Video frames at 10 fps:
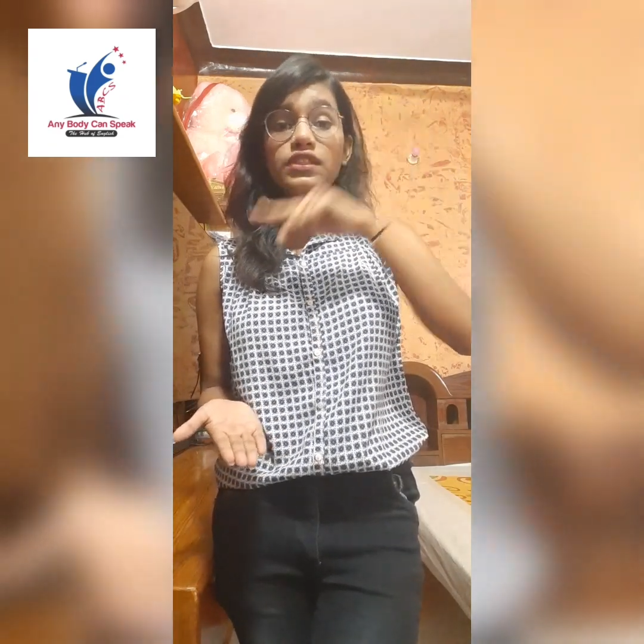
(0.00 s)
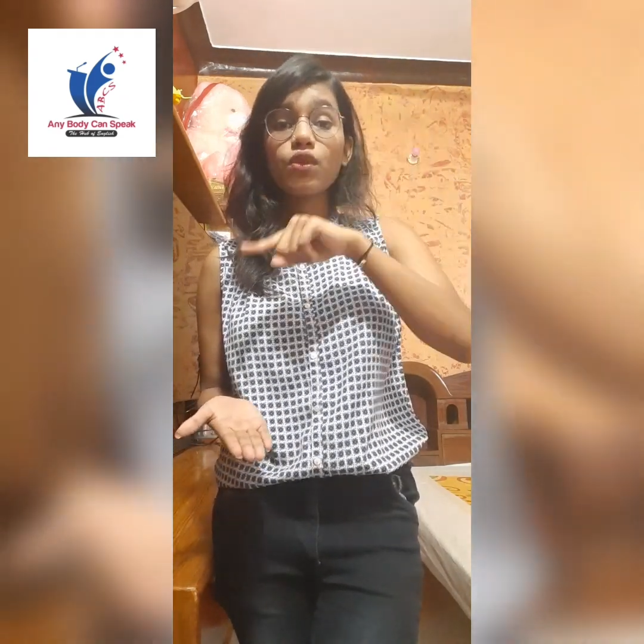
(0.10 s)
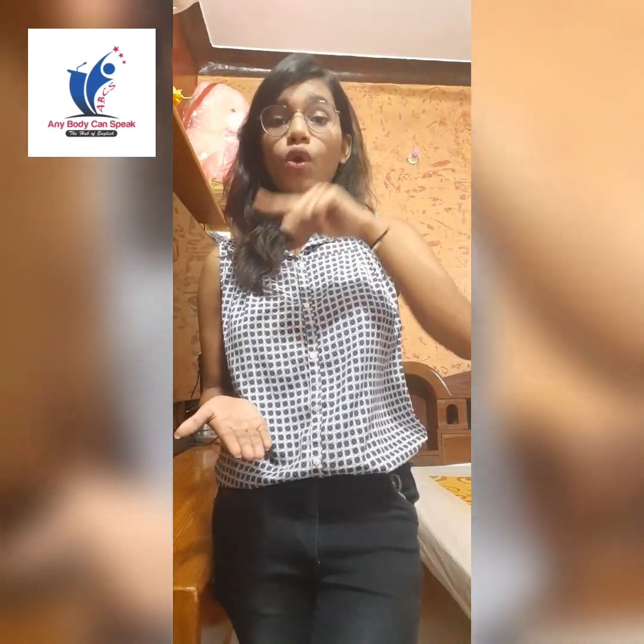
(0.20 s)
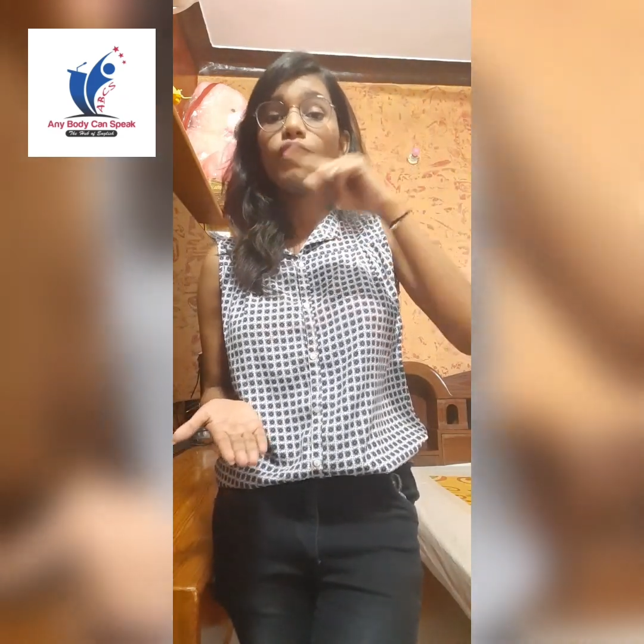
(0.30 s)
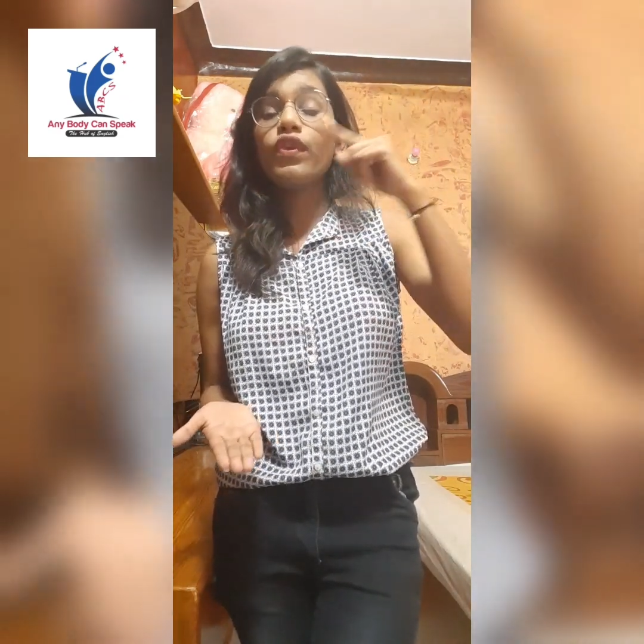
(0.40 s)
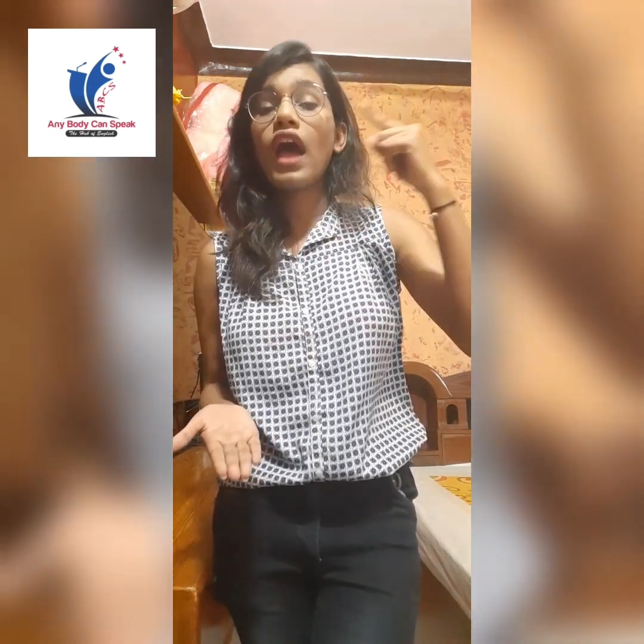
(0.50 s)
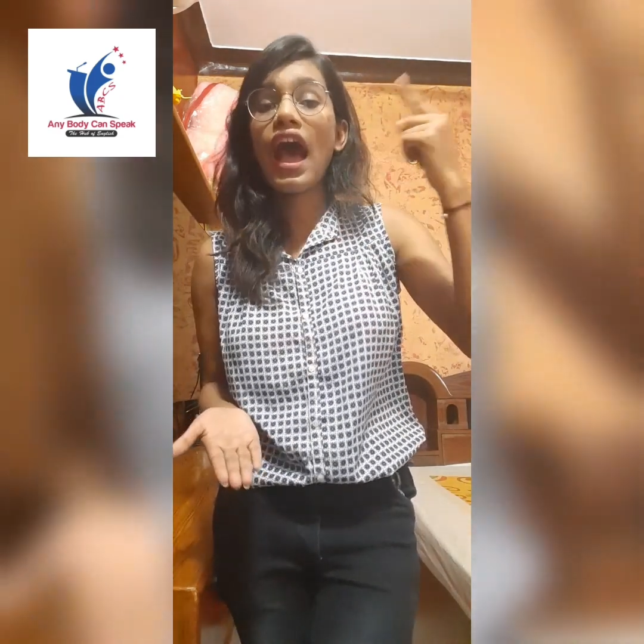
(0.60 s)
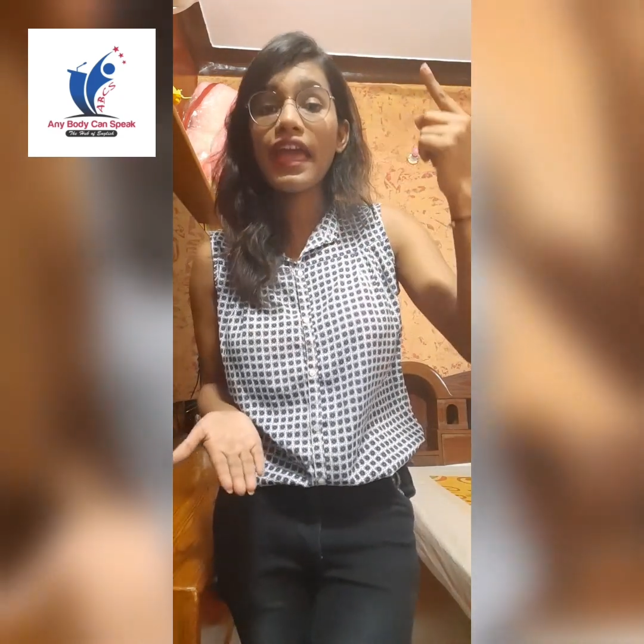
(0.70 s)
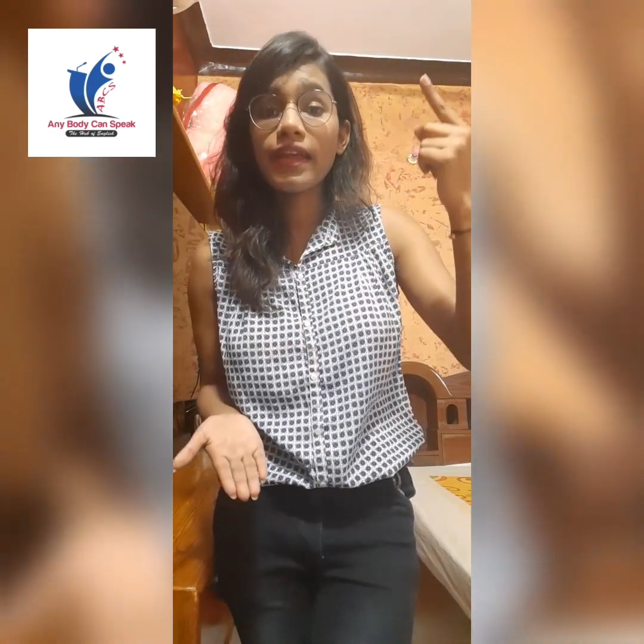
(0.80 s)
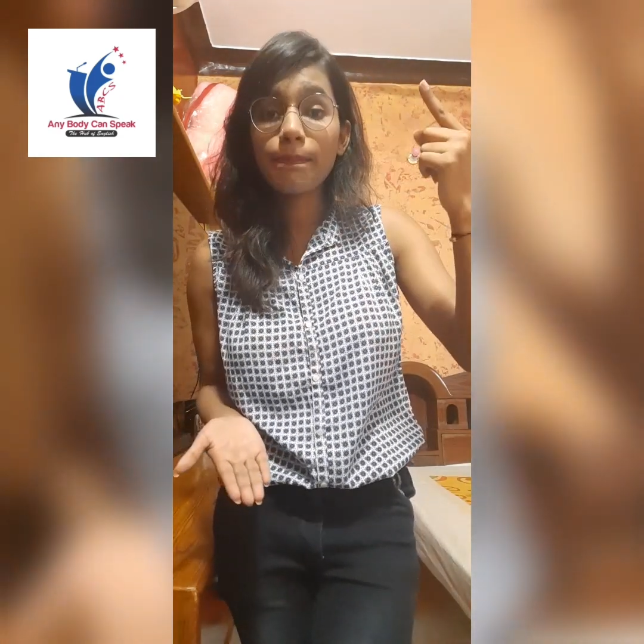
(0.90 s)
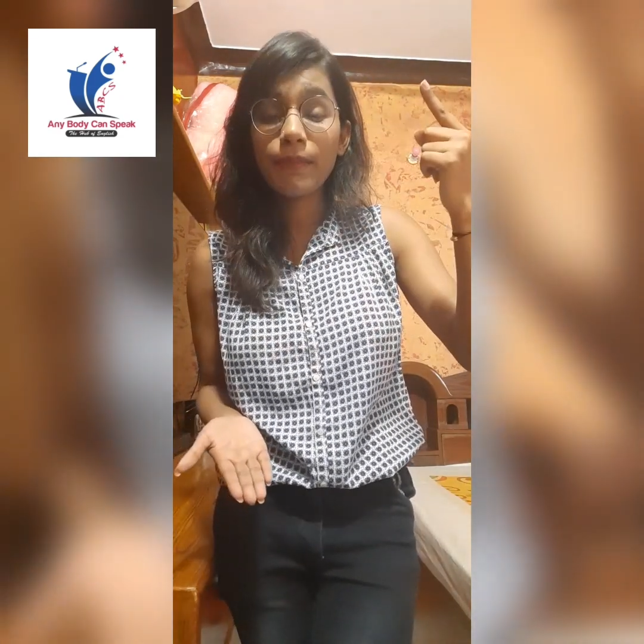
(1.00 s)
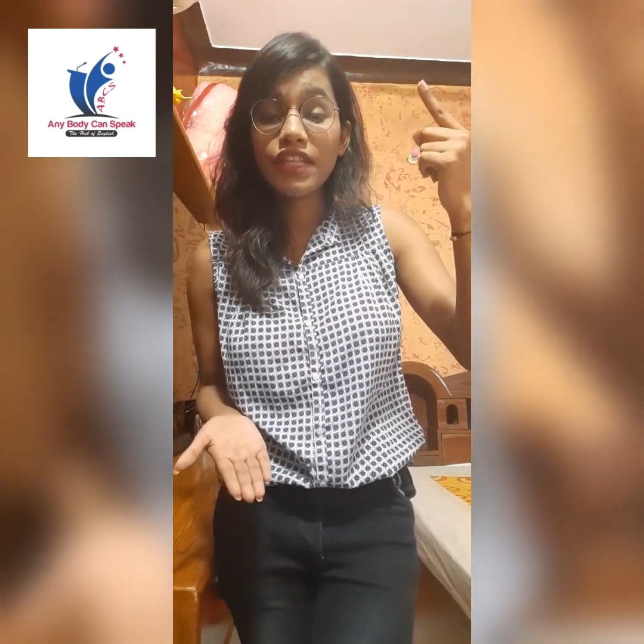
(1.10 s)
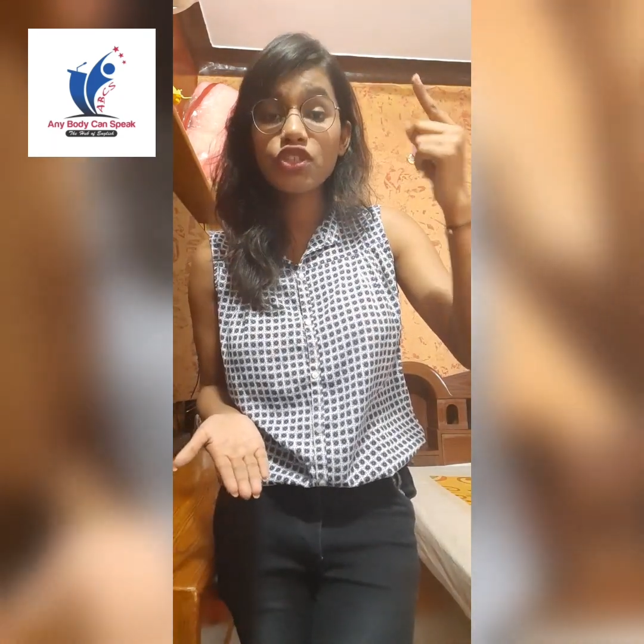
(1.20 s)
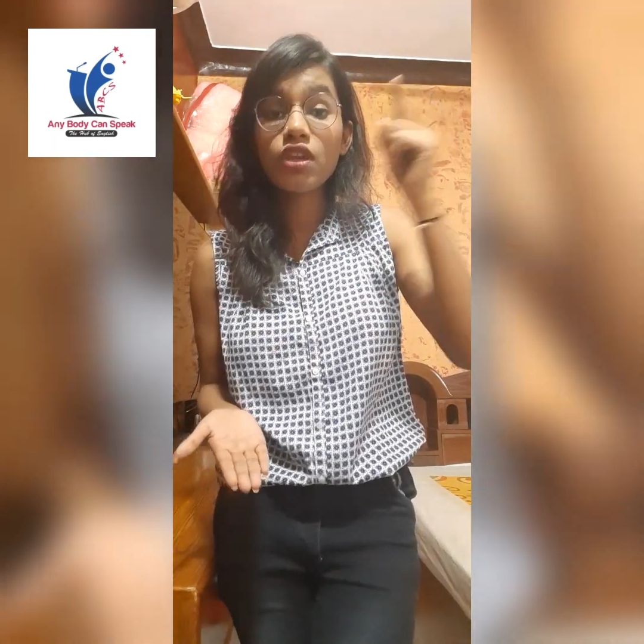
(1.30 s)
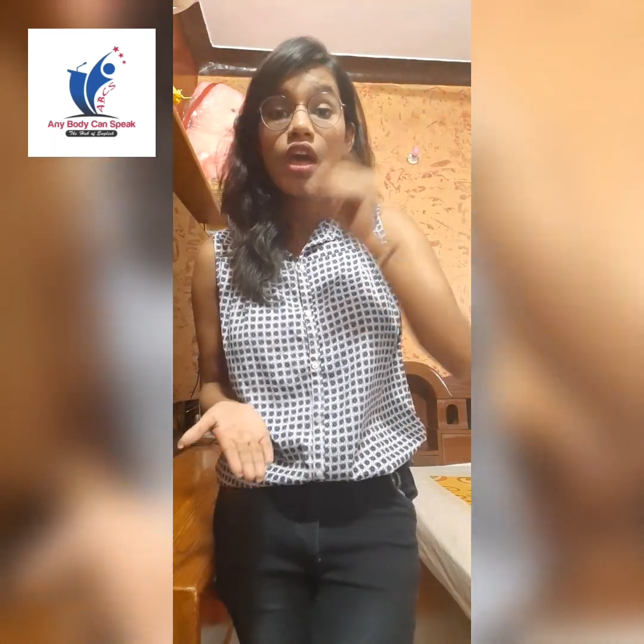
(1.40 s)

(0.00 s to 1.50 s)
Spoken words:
you go for higher pitch